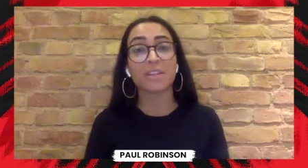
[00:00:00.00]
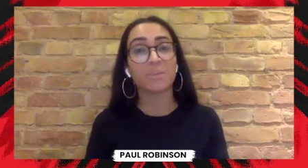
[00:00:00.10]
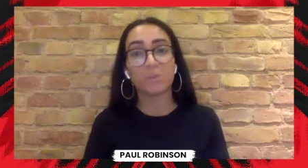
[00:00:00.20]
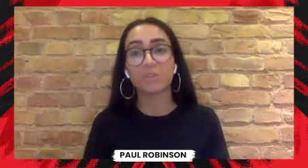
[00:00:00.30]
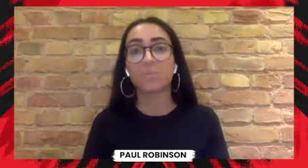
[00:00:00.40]
in
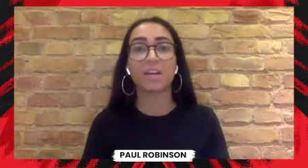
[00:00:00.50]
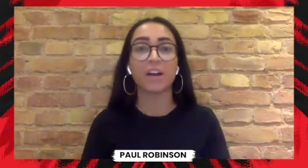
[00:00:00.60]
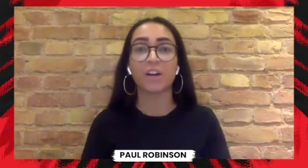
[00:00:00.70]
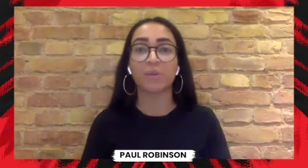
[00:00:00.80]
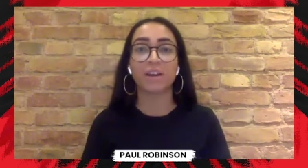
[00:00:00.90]
him must be
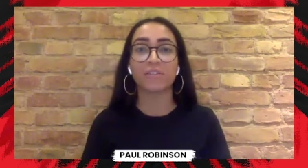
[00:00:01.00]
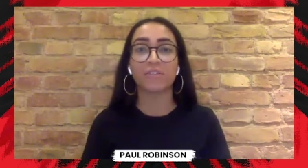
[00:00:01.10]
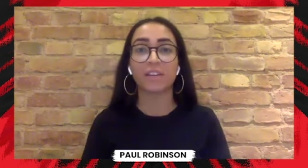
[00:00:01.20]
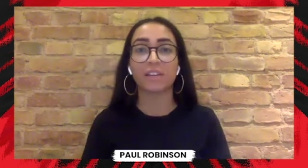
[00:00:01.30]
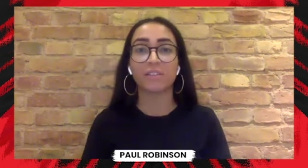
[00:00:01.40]
a great
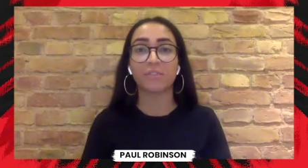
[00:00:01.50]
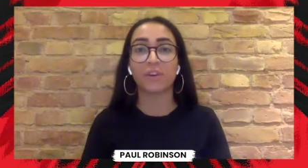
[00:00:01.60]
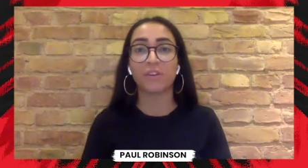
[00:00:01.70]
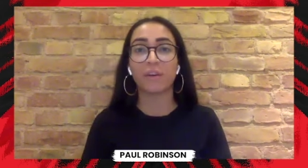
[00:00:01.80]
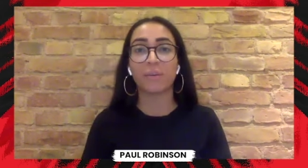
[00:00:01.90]
feeling
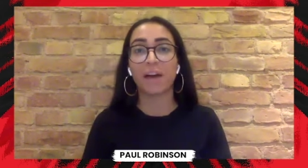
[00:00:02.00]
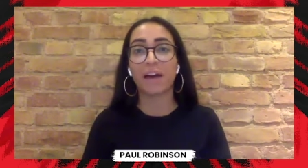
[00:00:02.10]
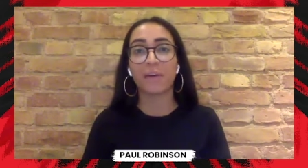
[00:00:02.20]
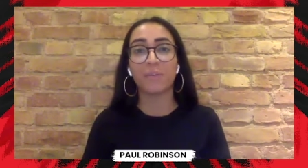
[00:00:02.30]
for him.